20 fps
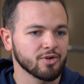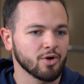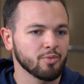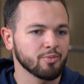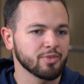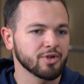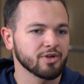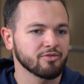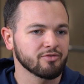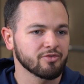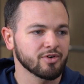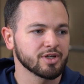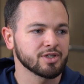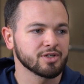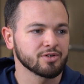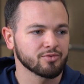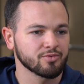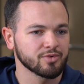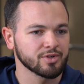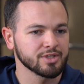don't be
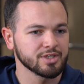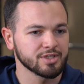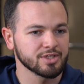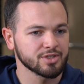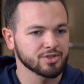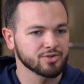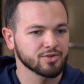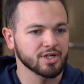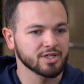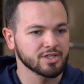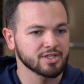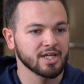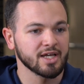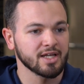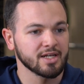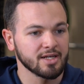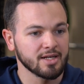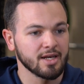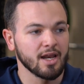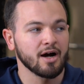afraid to really stretch
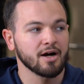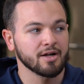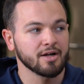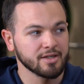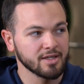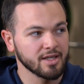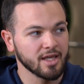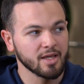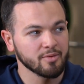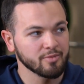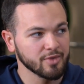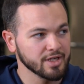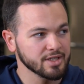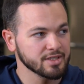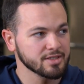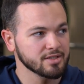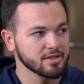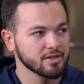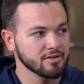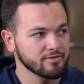that
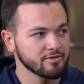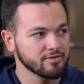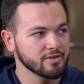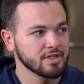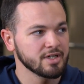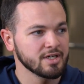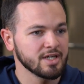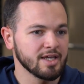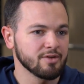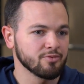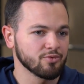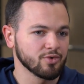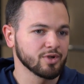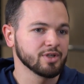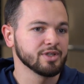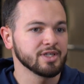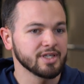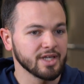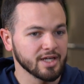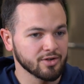non-game-like stuff and
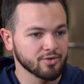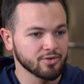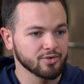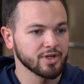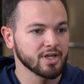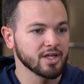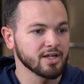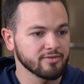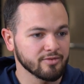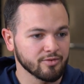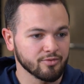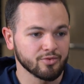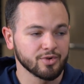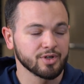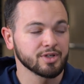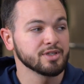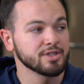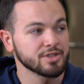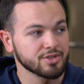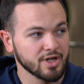really get creative and
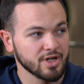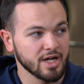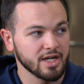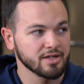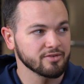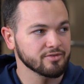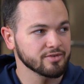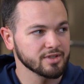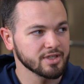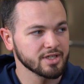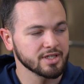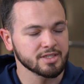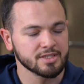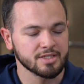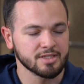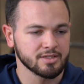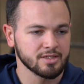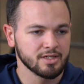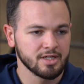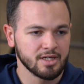really try different things.
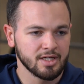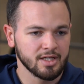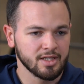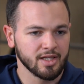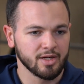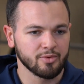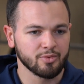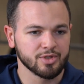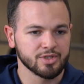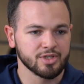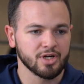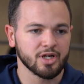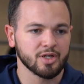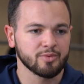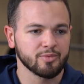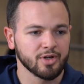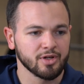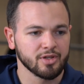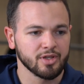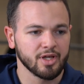Because like we were
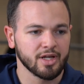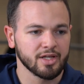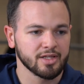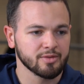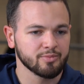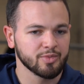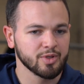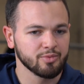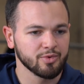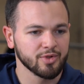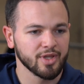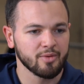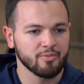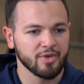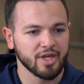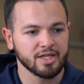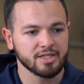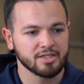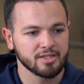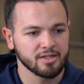talking about, a lot of the people that
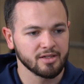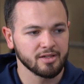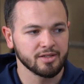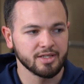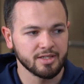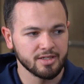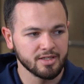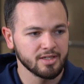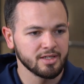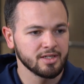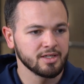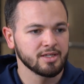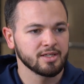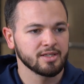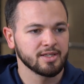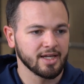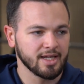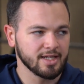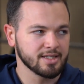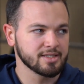make it to the league,
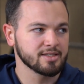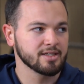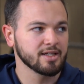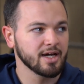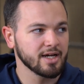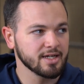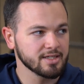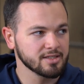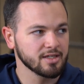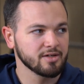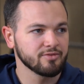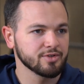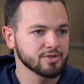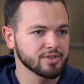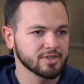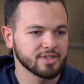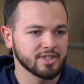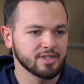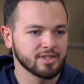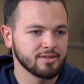that get to the highest
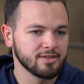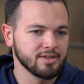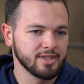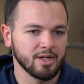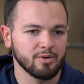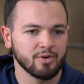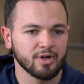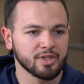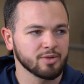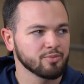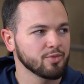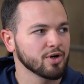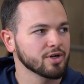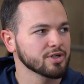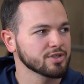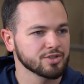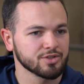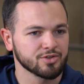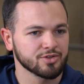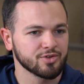levels, they were at the
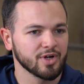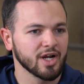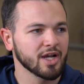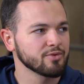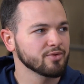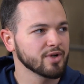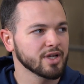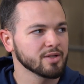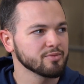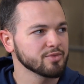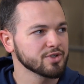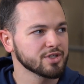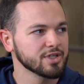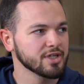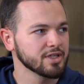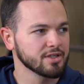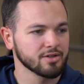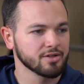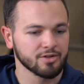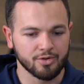park just trying random
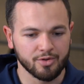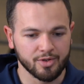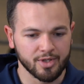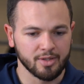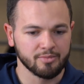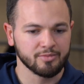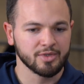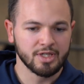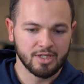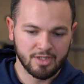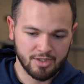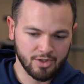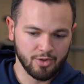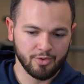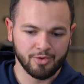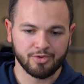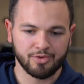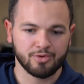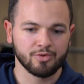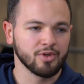shit. They're going up,
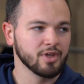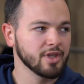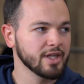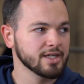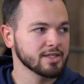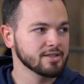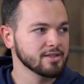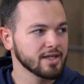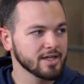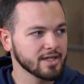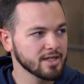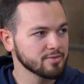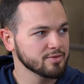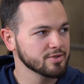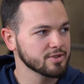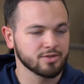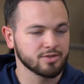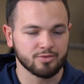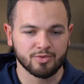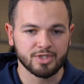going through the leg
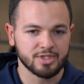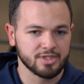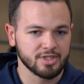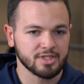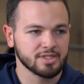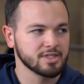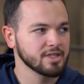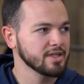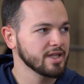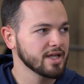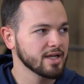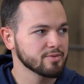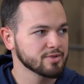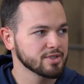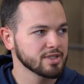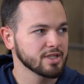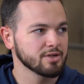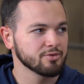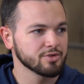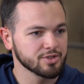layups, 360
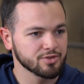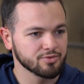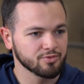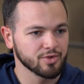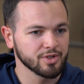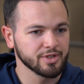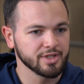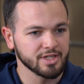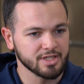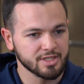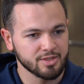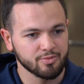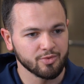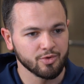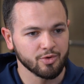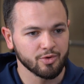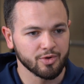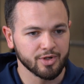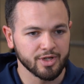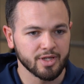layups, and they were just really
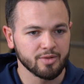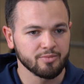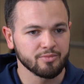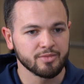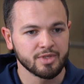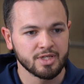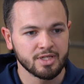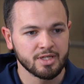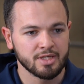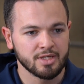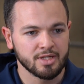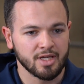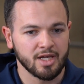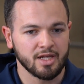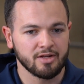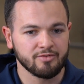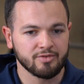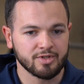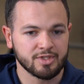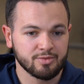exploring and
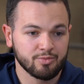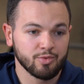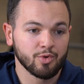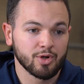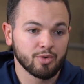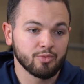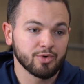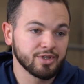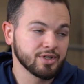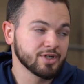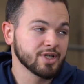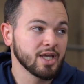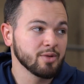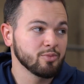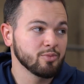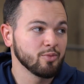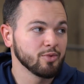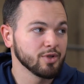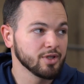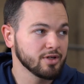kind of exploring what they're
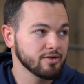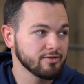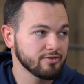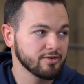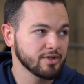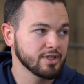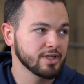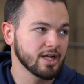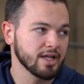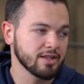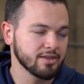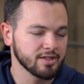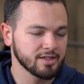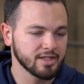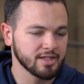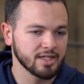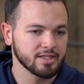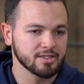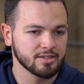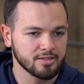capable of. And then I
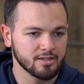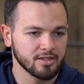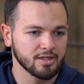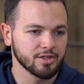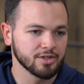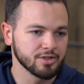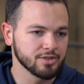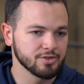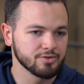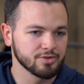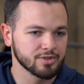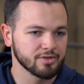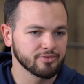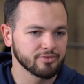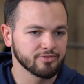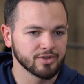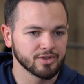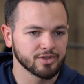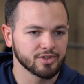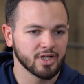think that's a good use
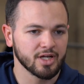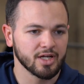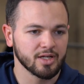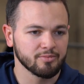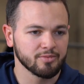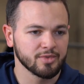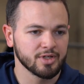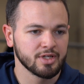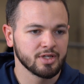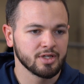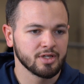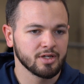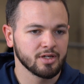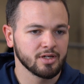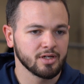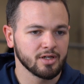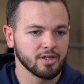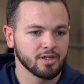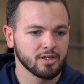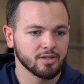of your time
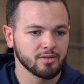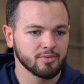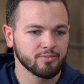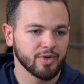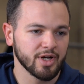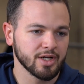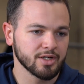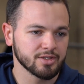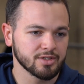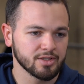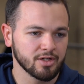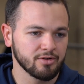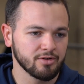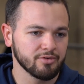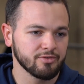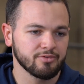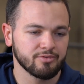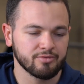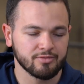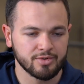by
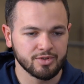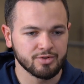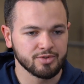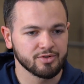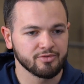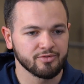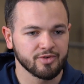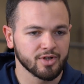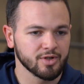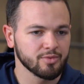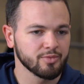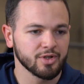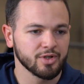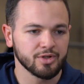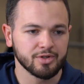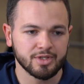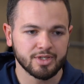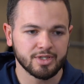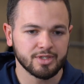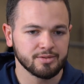yourself. Use the
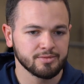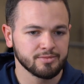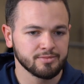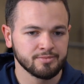variability.